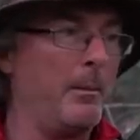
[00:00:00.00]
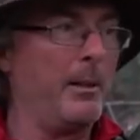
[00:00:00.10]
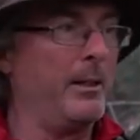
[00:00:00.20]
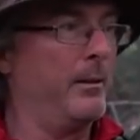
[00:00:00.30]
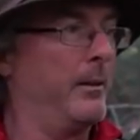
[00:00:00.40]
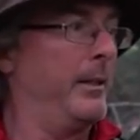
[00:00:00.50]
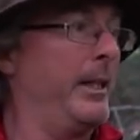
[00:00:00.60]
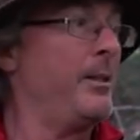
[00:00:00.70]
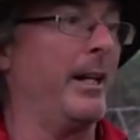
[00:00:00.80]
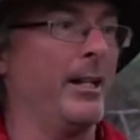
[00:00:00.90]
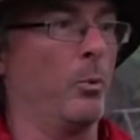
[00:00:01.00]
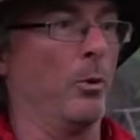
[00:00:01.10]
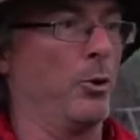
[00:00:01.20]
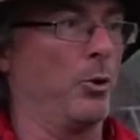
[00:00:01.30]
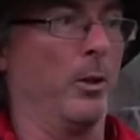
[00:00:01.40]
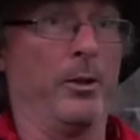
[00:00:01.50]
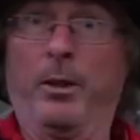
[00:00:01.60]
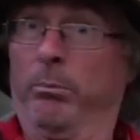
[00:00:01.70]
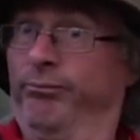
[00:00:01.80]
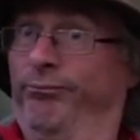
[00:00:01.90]
I mean, these guys wore
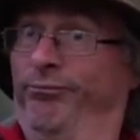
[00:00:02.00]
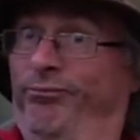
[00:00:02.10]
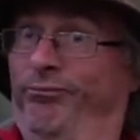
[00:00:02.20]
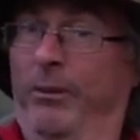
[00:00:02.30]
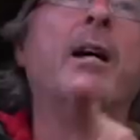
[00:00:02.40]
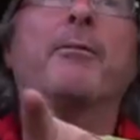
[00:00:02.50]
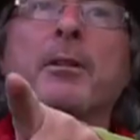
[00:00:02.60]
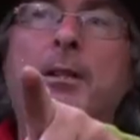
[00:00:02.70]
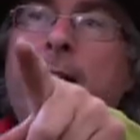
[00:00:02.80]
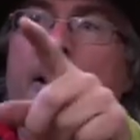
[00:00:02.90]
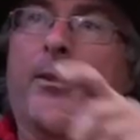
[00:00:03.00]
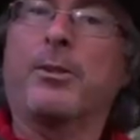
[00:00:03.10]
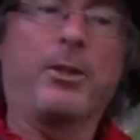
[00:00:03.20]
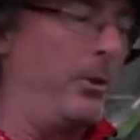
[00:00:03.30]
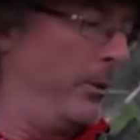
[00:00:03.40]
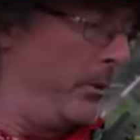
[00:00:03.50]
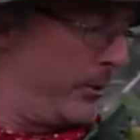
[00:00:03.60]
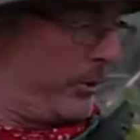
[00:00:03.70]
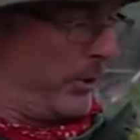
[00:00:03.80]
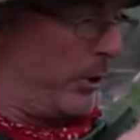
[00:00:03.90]
shorts. They're... Oh, yeah, for ticks, too.
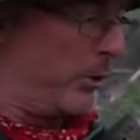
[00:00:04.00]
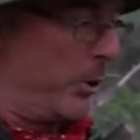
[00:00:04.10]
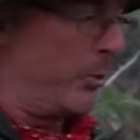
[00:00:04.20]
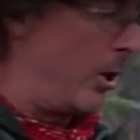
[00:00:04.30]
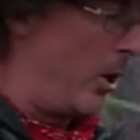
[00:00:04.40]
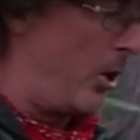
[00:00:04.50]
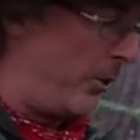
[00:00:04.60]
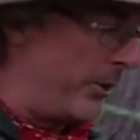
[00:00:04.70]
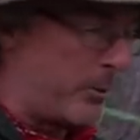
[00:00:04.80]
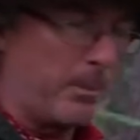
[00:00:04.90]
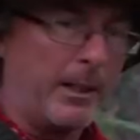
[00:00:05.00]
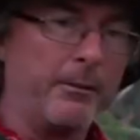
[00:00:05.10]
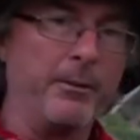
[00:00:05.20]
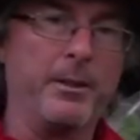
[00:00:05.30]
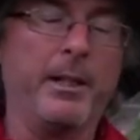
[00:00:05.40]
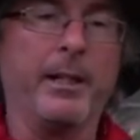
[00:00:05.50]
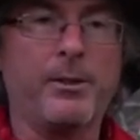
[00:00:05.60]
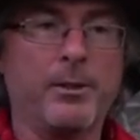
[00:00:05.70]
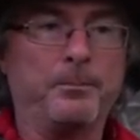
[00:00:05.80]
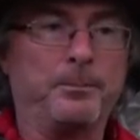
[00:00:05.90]
So you can use all this product for
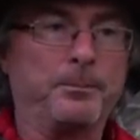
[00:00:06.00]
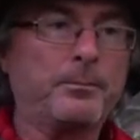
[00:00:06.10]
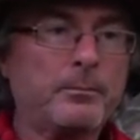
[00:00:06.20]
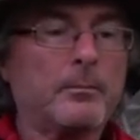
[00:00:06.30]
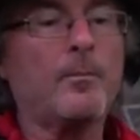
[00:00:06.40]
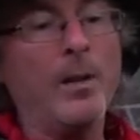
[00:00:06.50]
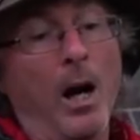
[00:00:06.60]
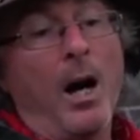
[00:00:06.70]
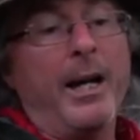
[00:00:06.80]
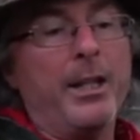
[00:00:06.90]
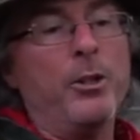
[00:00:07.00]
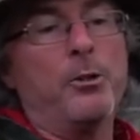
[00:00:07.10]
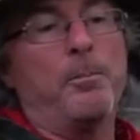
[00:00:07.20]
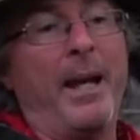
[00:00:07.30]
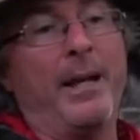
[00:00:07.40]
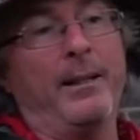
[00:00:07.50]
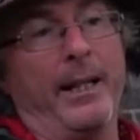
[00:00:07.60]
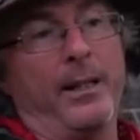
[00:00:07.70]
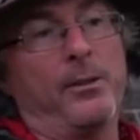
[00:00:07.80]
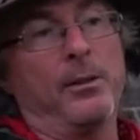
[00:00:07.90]
ticks. I use pant
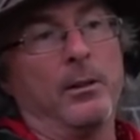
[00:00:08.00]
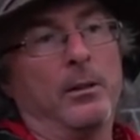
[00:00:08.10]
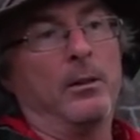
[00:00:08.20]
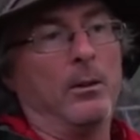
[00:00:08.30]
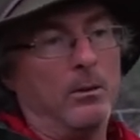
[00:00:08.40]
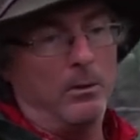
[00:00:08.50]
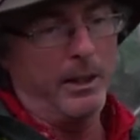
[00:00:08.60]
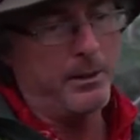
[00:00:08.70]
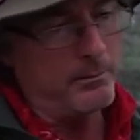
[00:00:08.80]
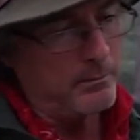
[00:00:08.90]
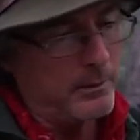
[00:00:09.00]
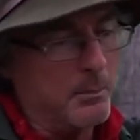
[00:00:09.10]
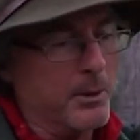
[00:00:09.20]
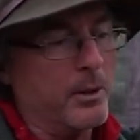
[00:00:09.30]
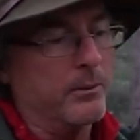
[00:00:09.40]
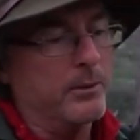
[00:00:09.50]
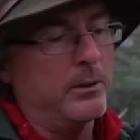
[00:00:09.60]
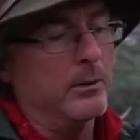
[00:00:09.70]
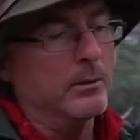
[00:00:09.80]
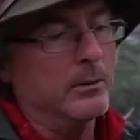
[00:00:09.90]
legs. Oh, I cut myself,
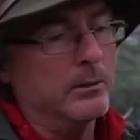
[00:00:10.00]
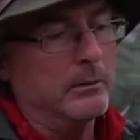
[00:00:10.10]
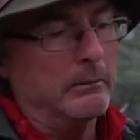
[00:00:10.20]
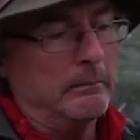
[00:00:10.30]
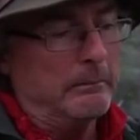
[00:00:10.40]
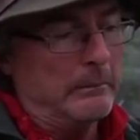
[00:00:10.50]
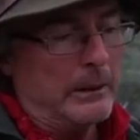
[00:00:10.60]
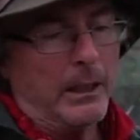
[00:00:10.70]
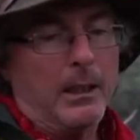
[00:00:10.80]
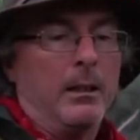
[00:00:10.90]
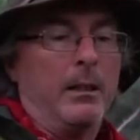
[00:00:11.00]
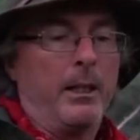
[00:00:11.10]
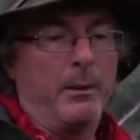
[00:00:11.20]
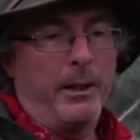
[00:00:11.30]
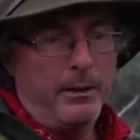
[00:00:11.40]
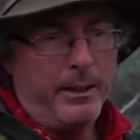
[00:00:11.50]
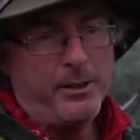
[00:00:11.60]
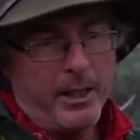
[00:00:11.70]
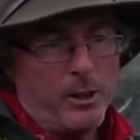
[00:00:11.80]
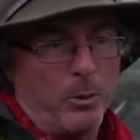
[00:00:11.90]
too. Anyway,
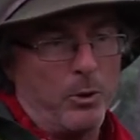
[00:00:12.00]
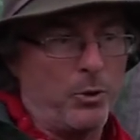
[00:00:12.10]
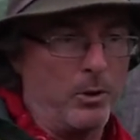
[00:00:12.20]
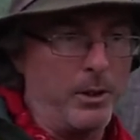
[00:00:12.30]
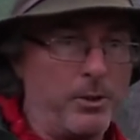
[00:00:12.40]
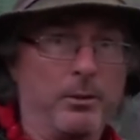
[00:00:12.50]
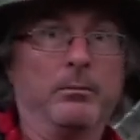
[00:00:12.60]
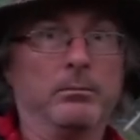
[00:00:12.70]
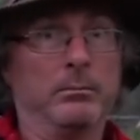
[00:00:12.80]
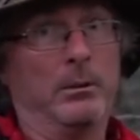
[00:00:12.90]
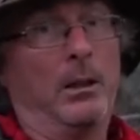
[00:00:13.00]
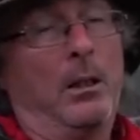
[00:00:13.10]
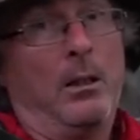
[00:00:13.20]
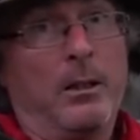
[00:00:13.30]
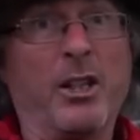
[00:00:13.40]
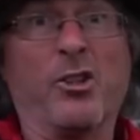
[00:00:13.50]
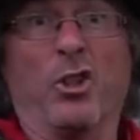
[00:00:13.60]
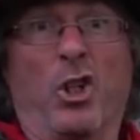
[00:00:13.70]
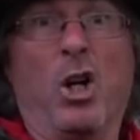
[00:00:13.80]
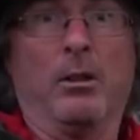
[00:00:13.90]
these guys wear shorts because
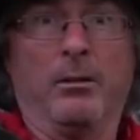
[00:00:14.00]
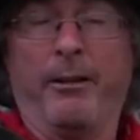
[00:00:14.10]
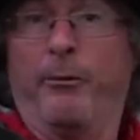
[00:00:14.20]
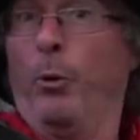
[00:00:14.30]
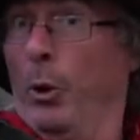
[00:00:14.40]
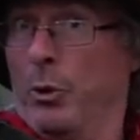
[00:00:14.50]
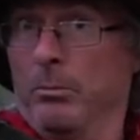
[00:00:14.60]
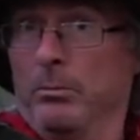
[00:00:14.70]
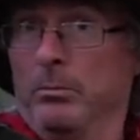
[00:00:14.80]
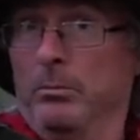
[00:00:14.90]
they're young and foolish.